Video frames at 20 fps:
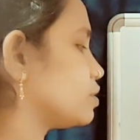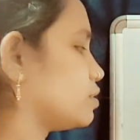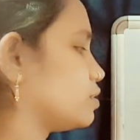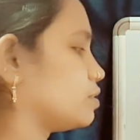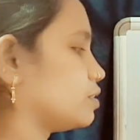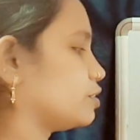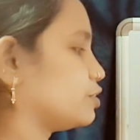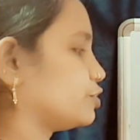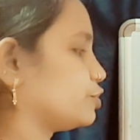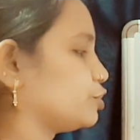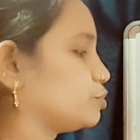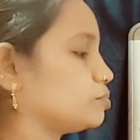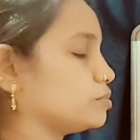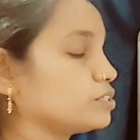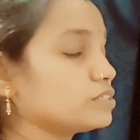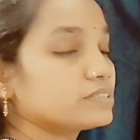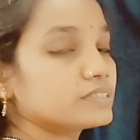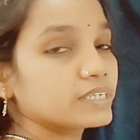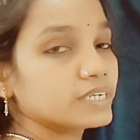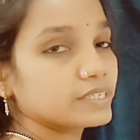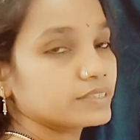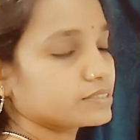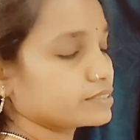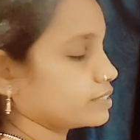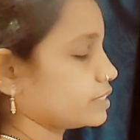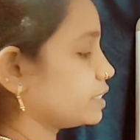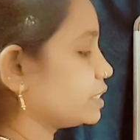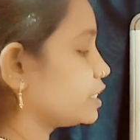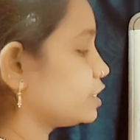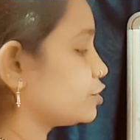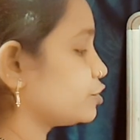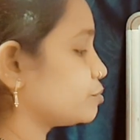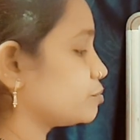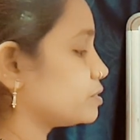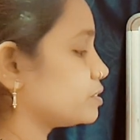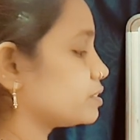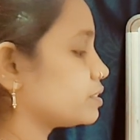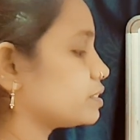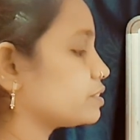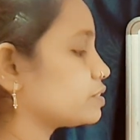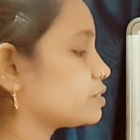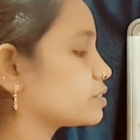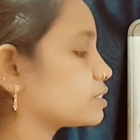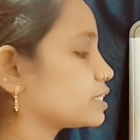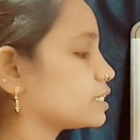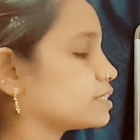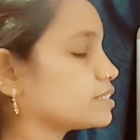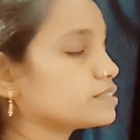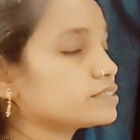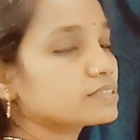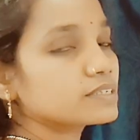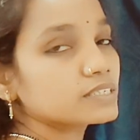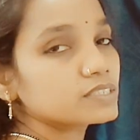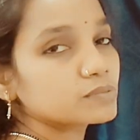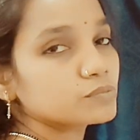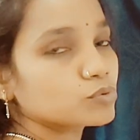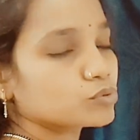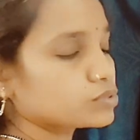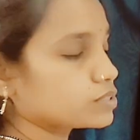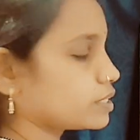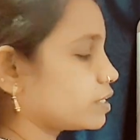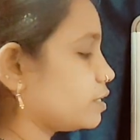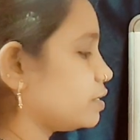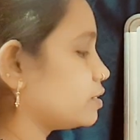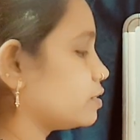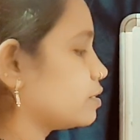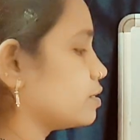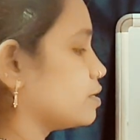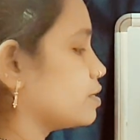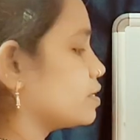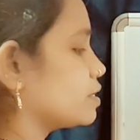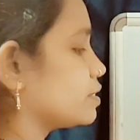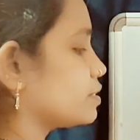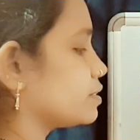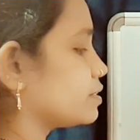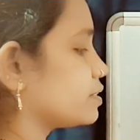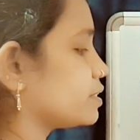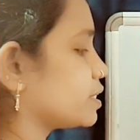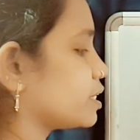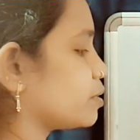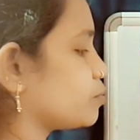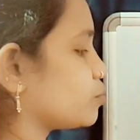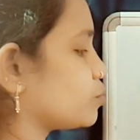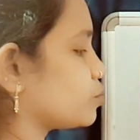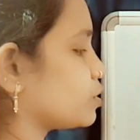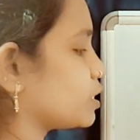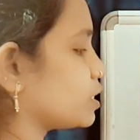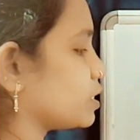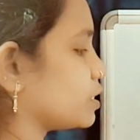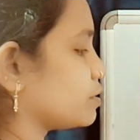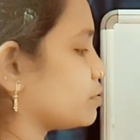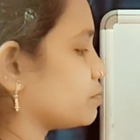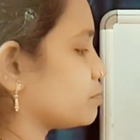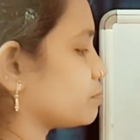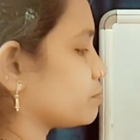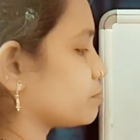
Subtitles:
Tubule cells, renal tubule cells or kidney cells, both are same only.